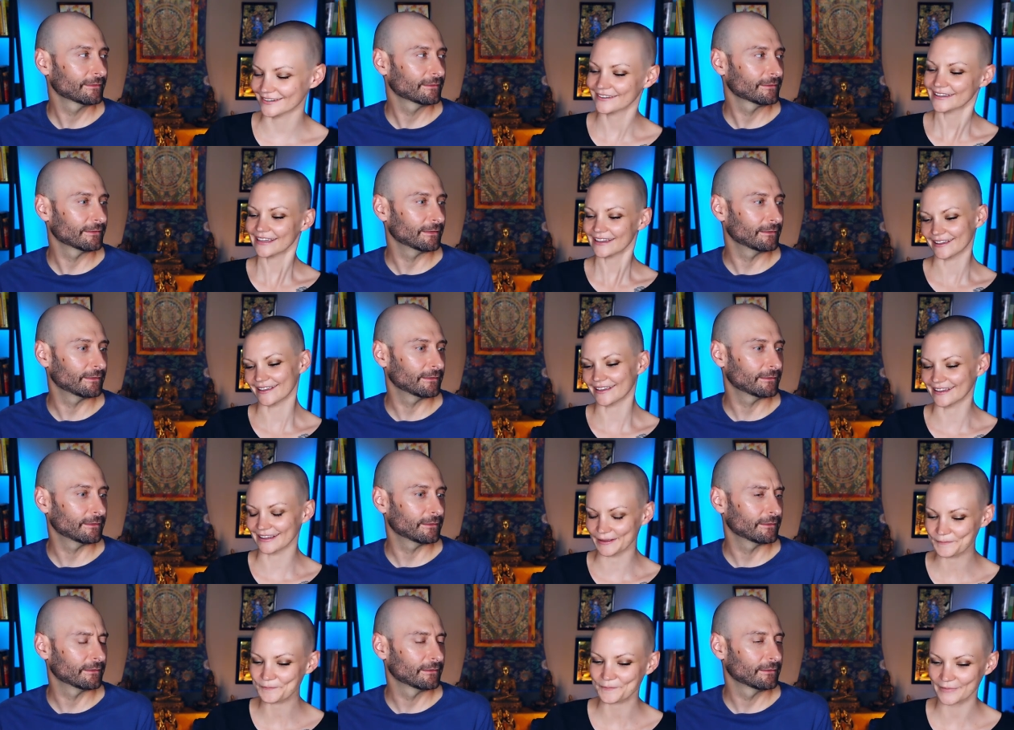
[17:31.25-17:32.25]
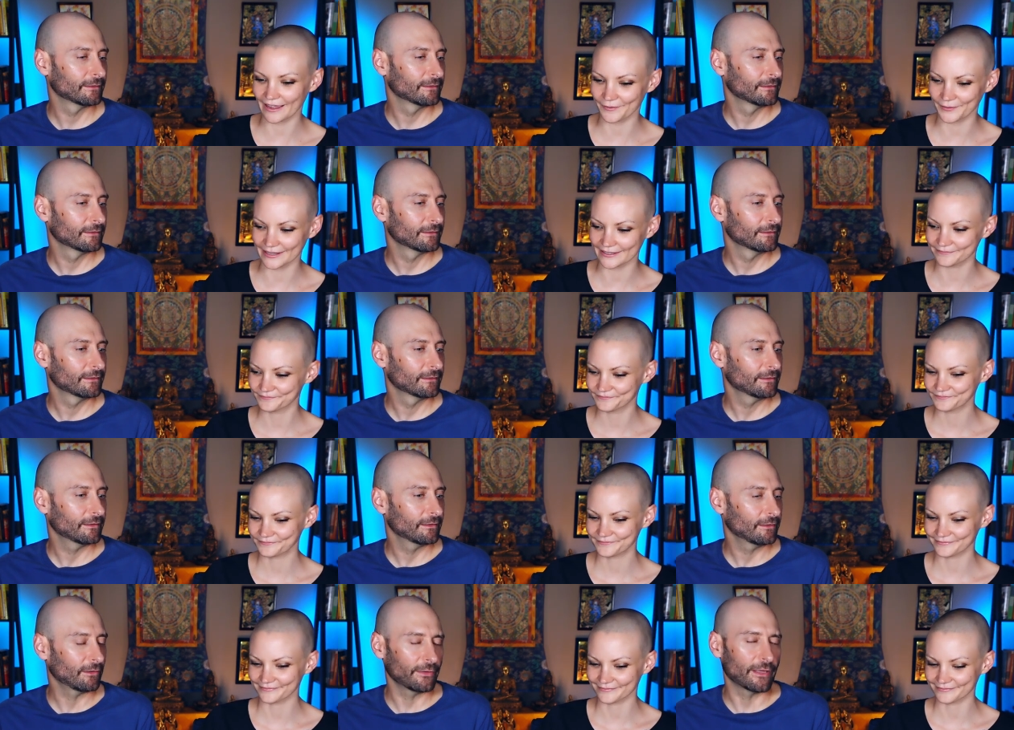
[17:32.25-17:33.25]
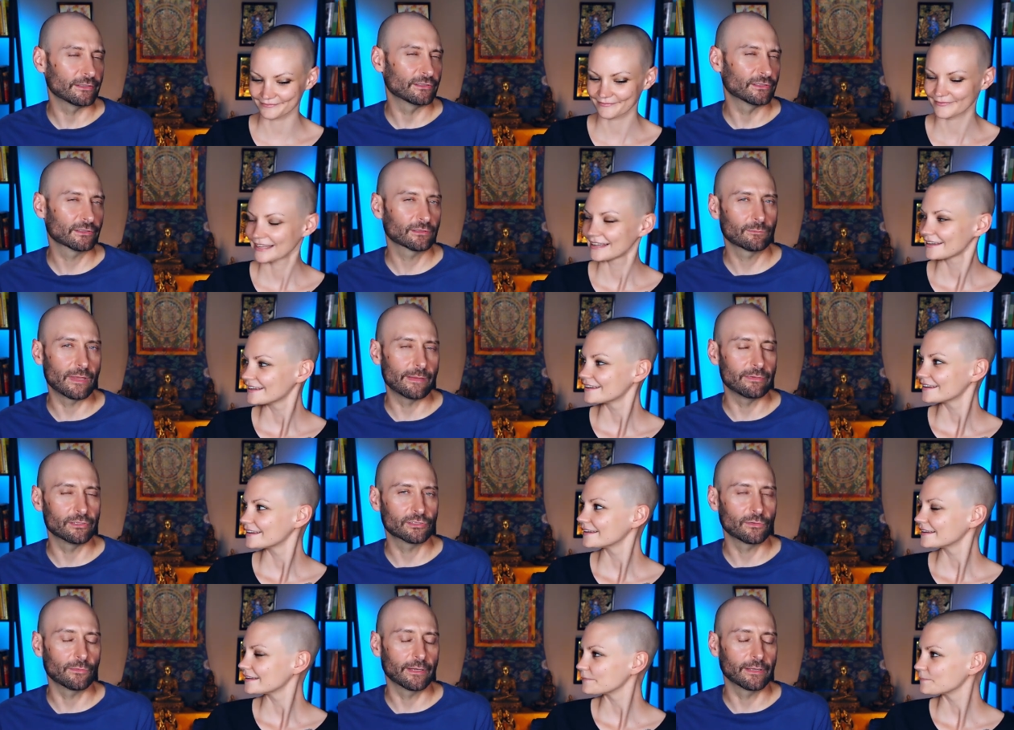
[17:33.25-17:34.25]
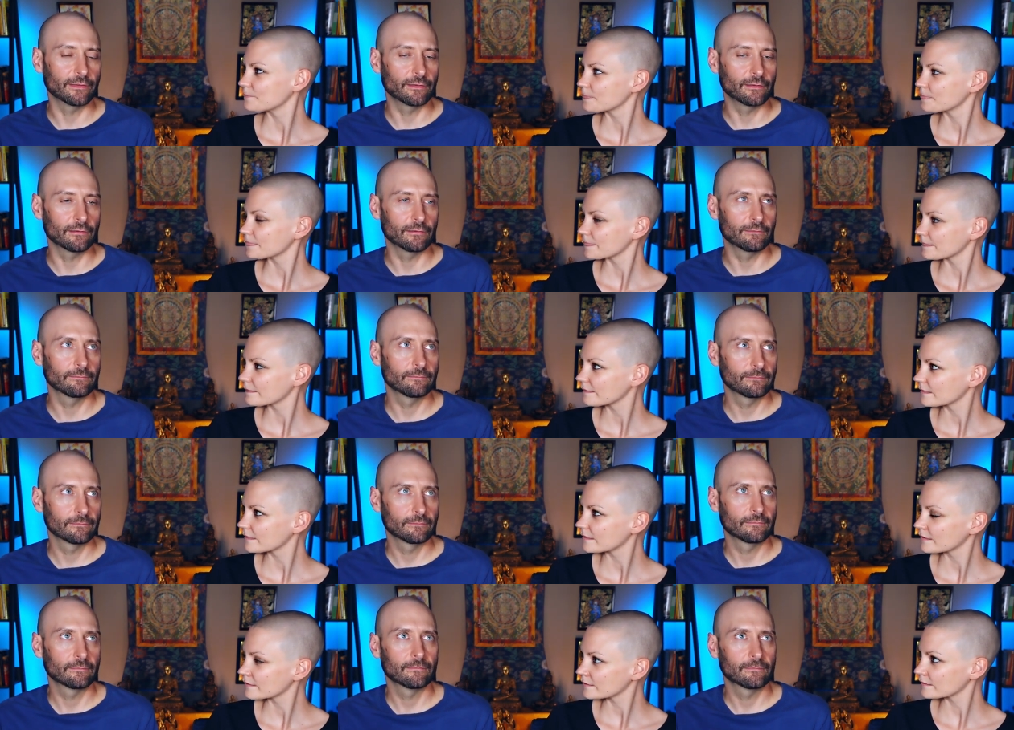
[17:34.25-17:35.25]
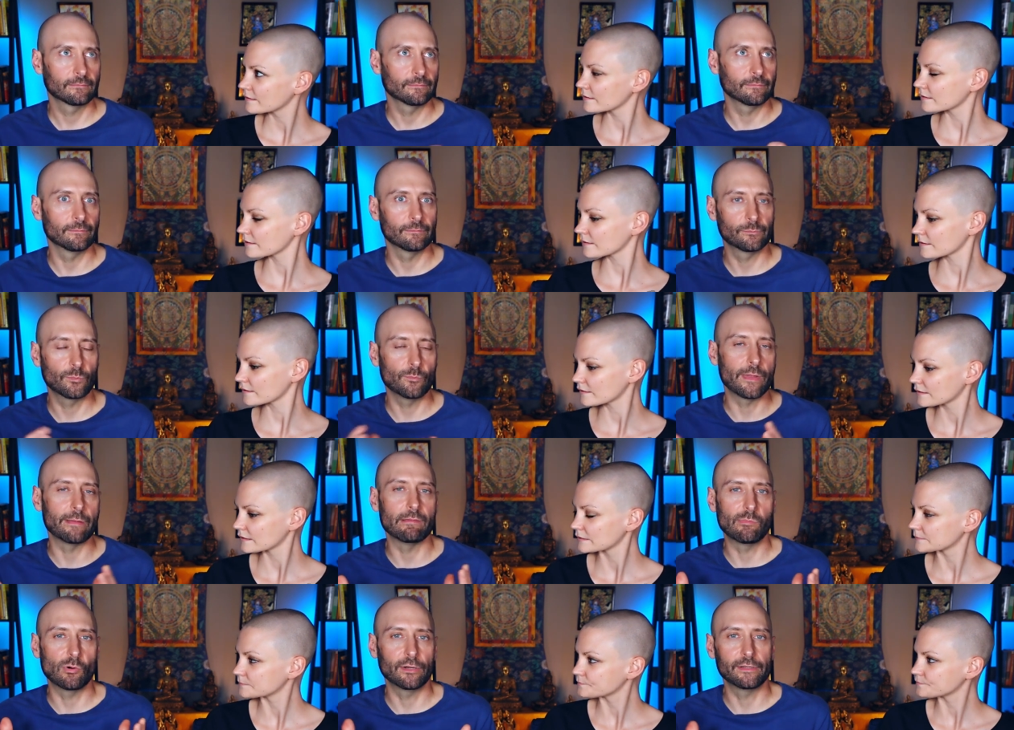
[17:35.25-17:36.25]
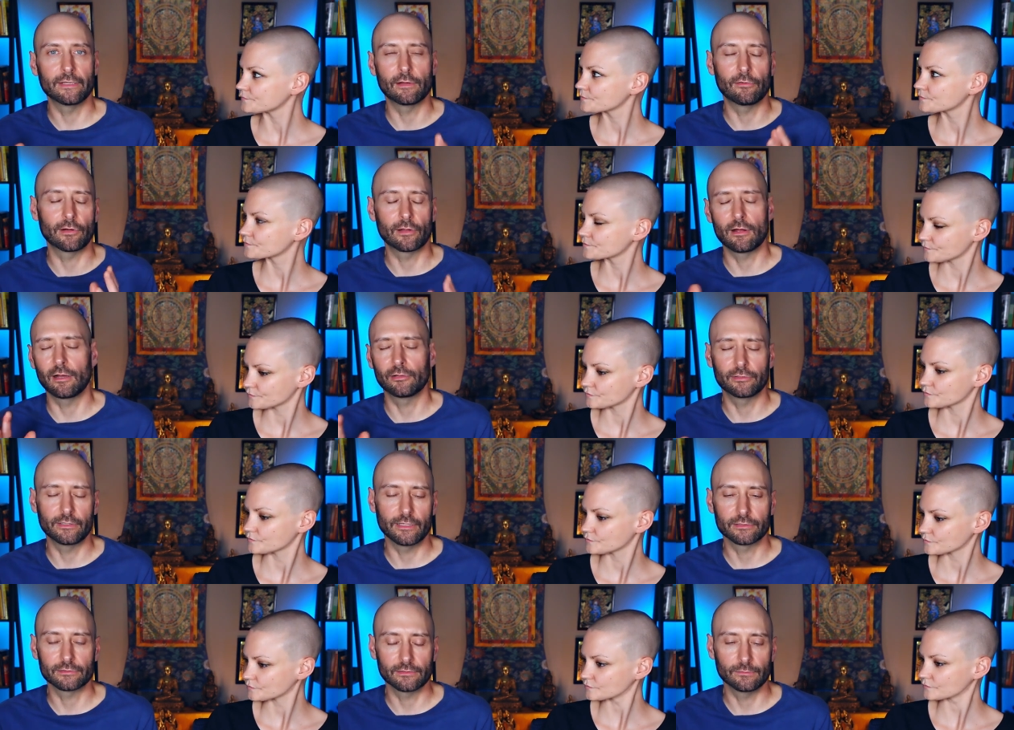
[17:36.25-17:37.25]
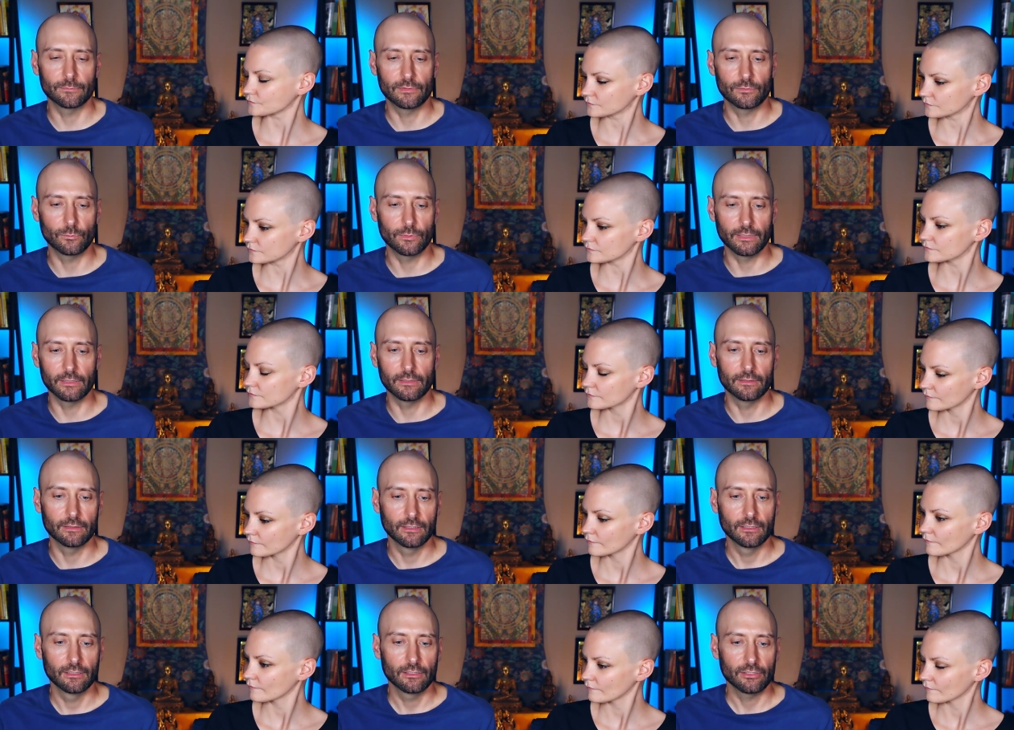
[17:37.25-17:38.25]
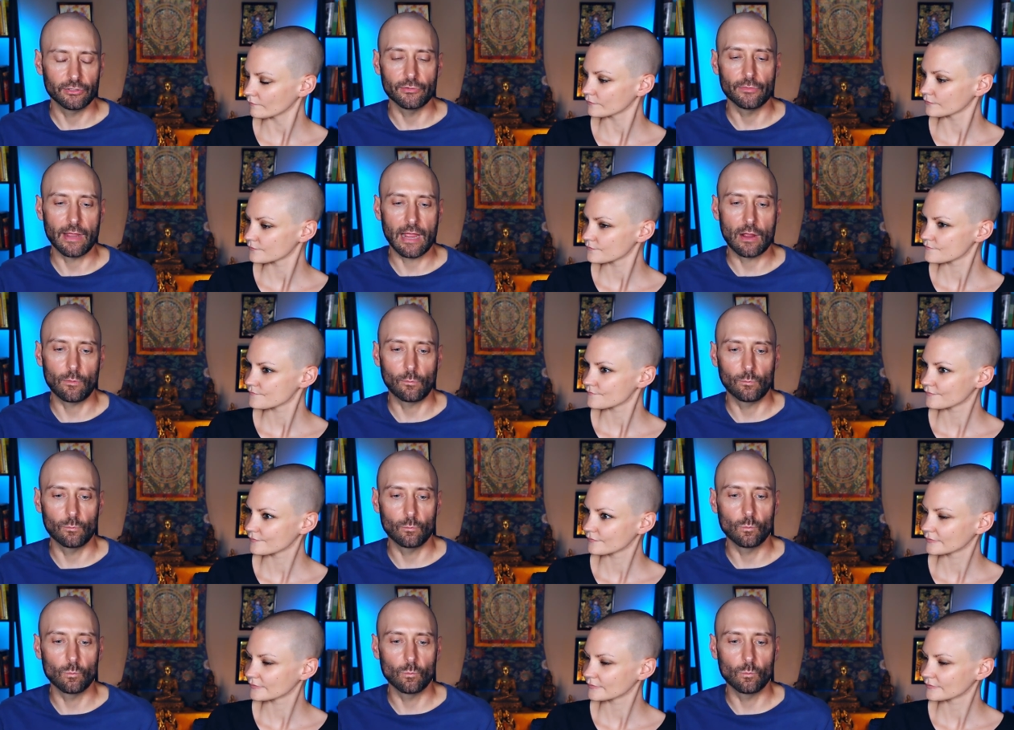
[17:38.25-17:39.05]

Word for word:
Speaker 1: Oh, yeah yeah, yeah, yeah, Oh, well.
Speaker 2: Oh, yeah, just maybe showing the, maybe pointing out a contradiction between, you know, how